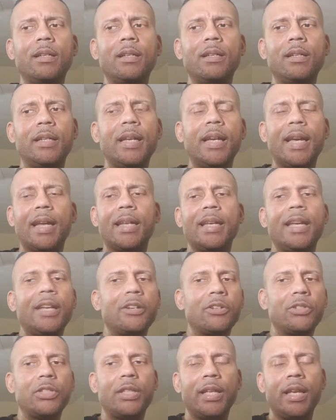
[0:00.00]
They got to
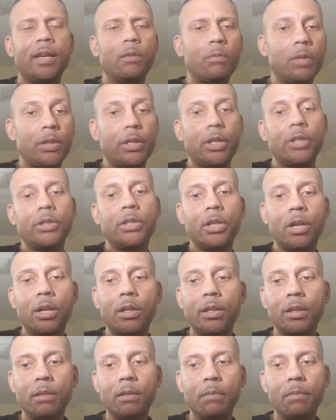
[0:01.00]
understand what they're
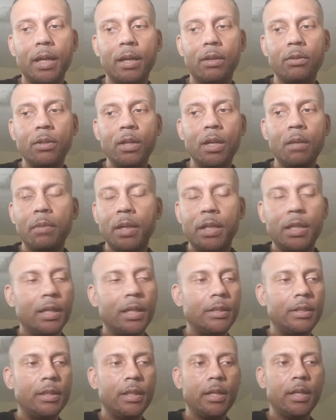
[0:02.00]
talking about,
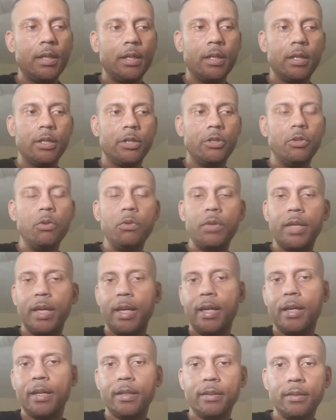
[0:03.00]
because you
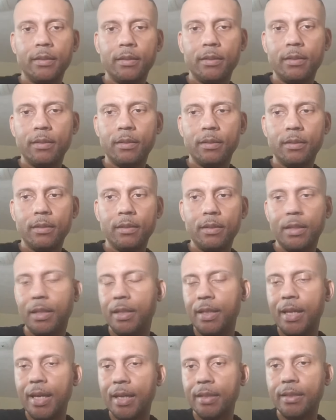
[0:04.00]
can't
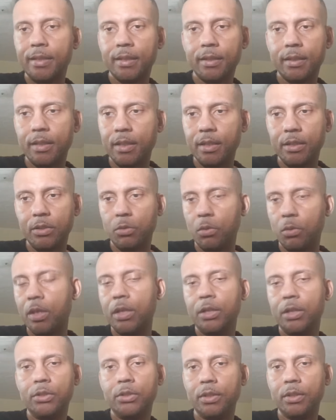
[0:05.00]
connect to these
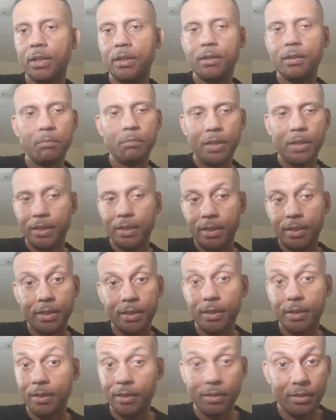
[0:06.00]
words or nothing, because
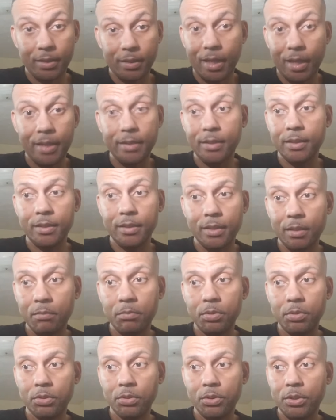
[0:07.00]
it's signs and
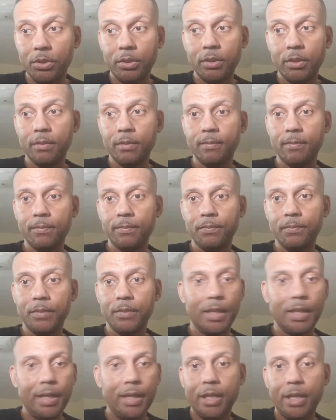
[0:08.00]
symbols
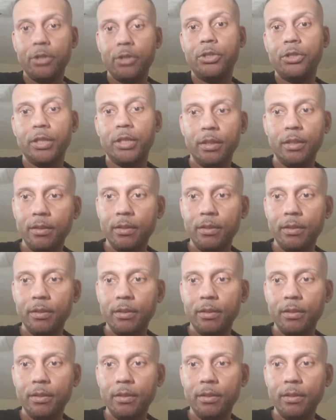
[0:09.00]
and energy.